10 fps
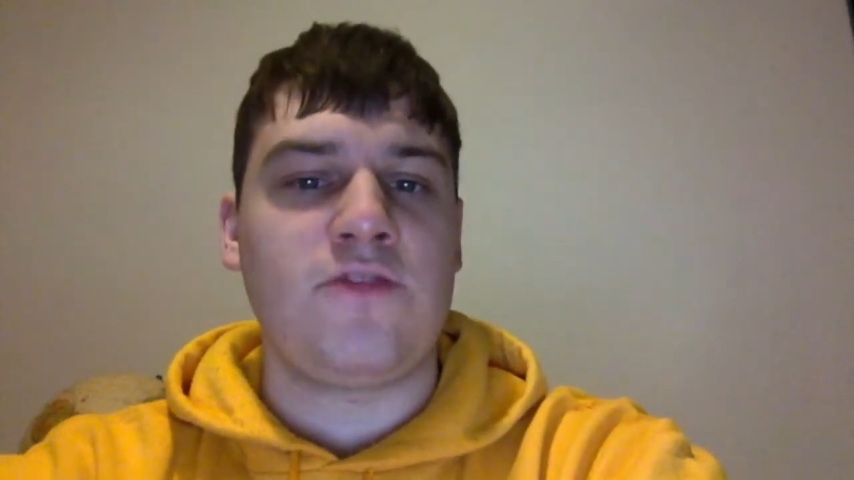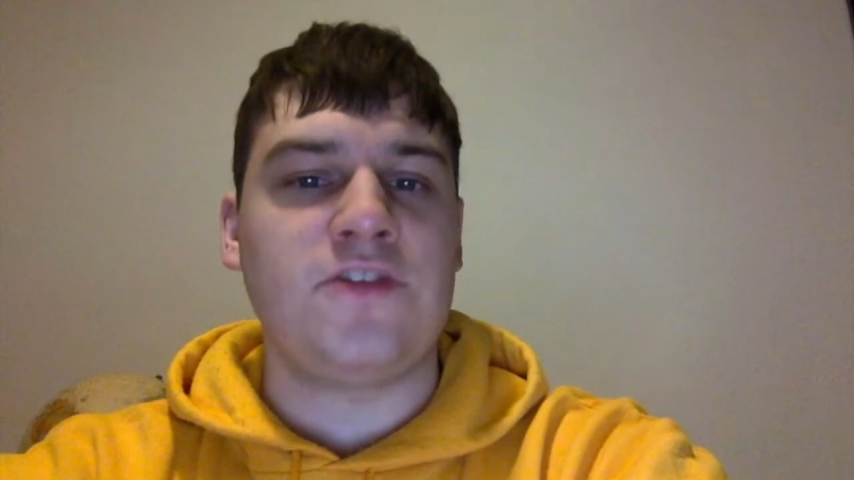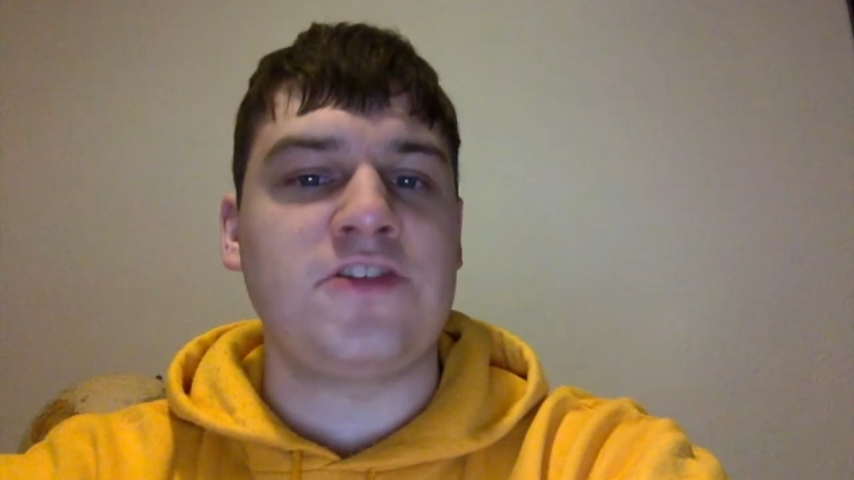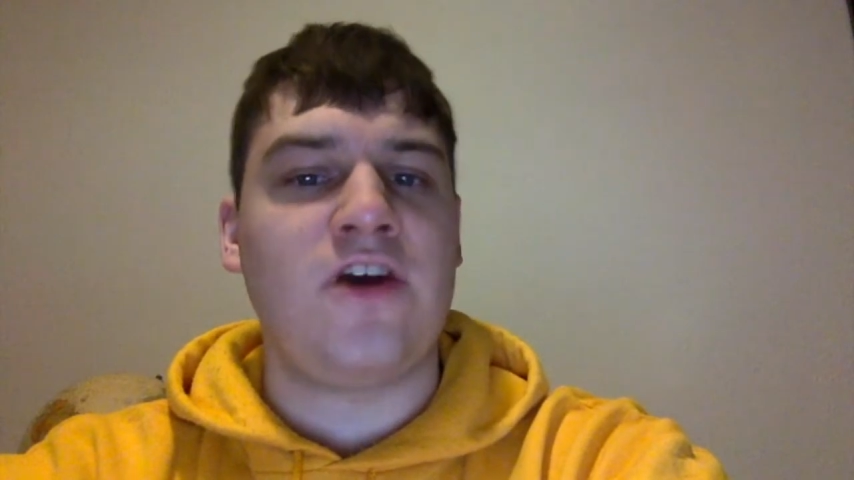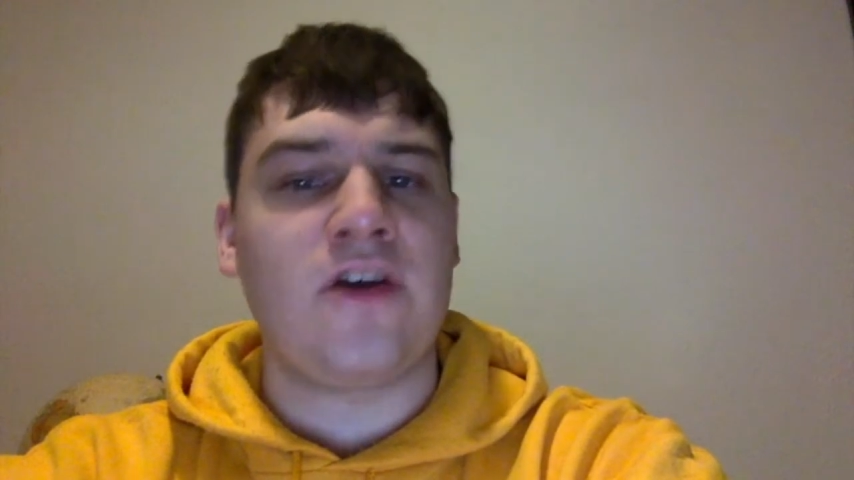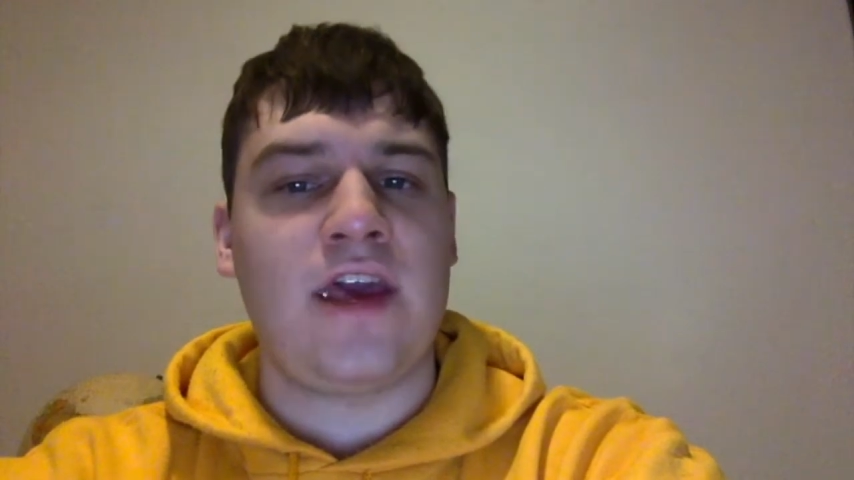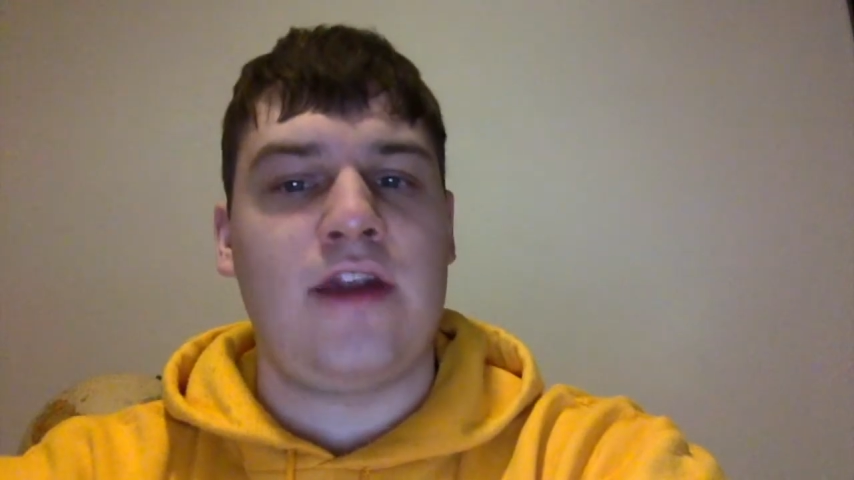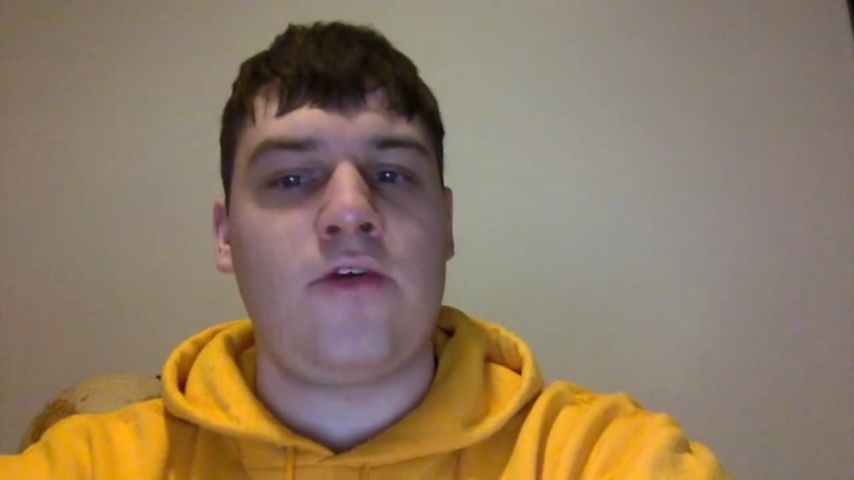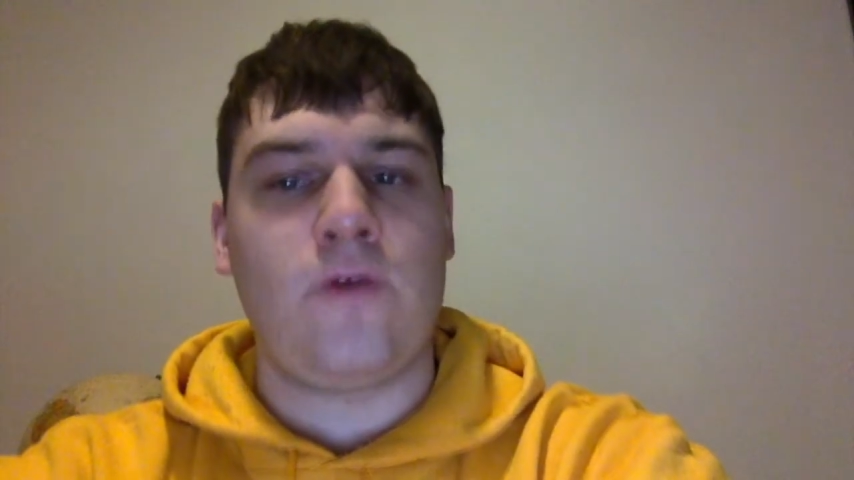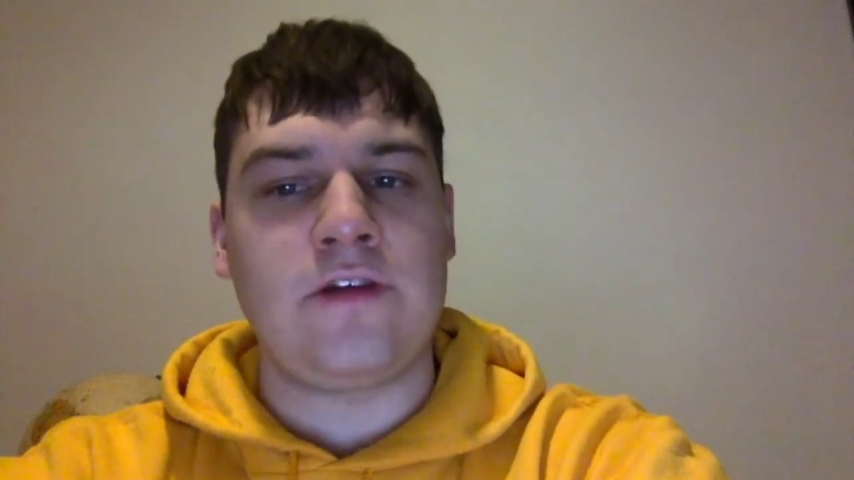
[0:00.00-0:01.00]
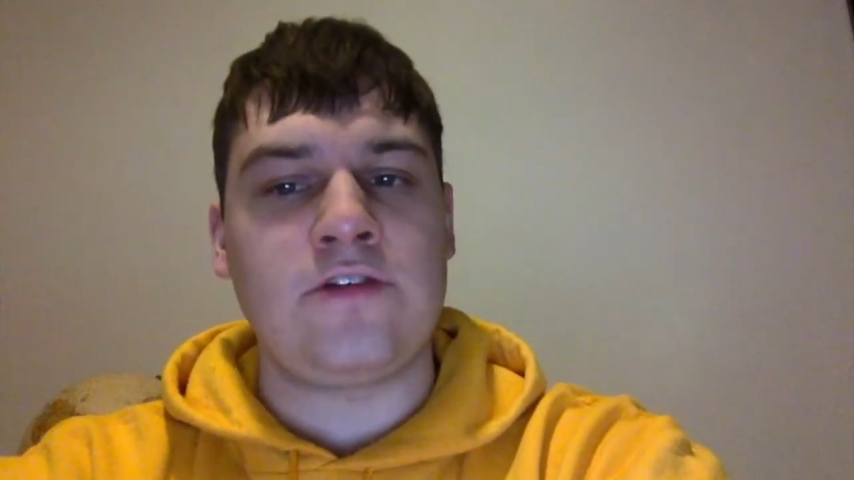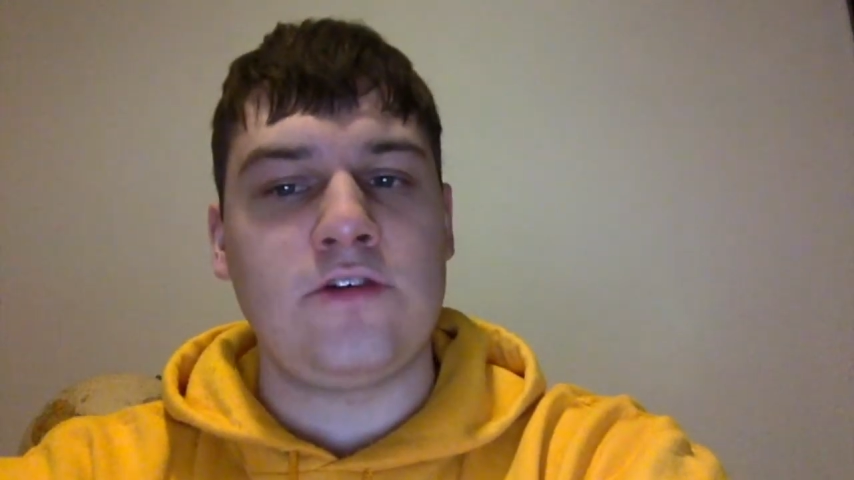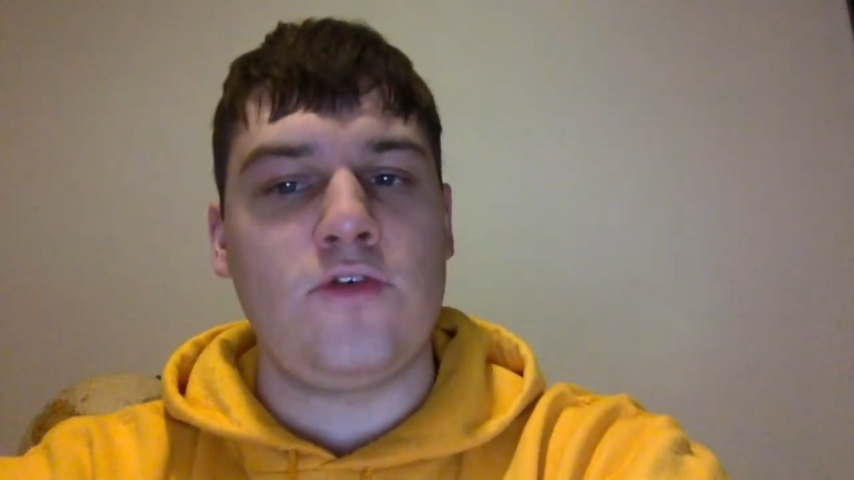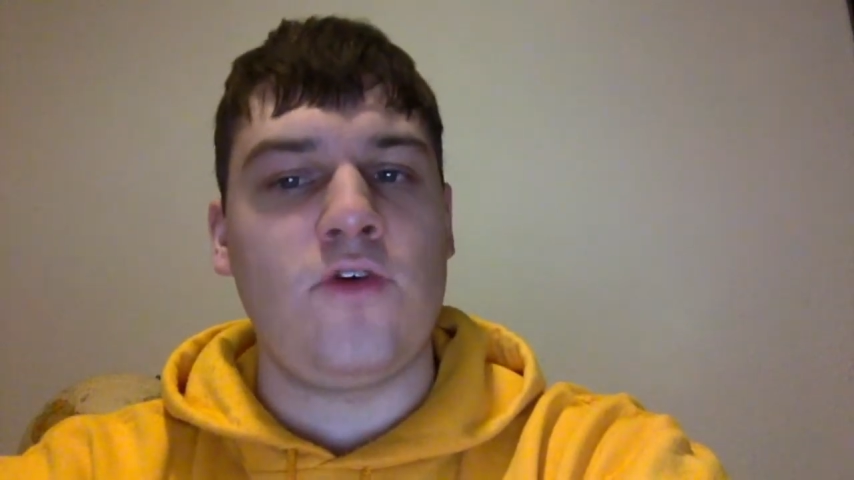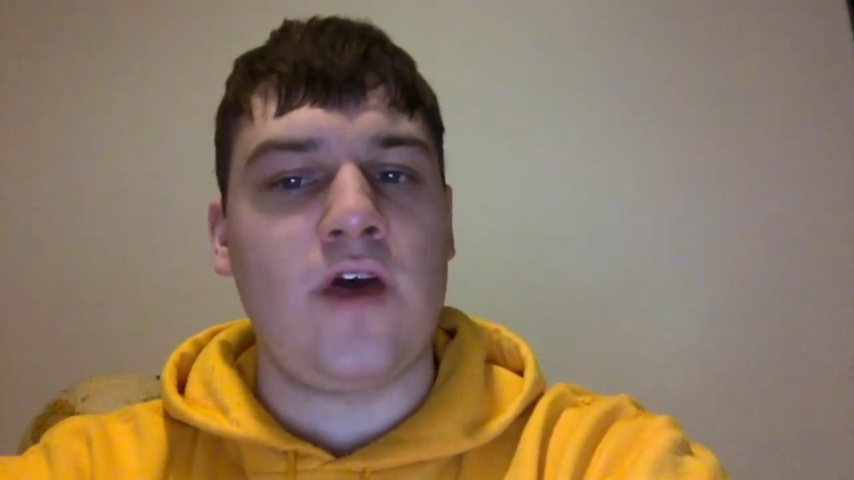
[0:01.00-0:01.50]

for the song category too.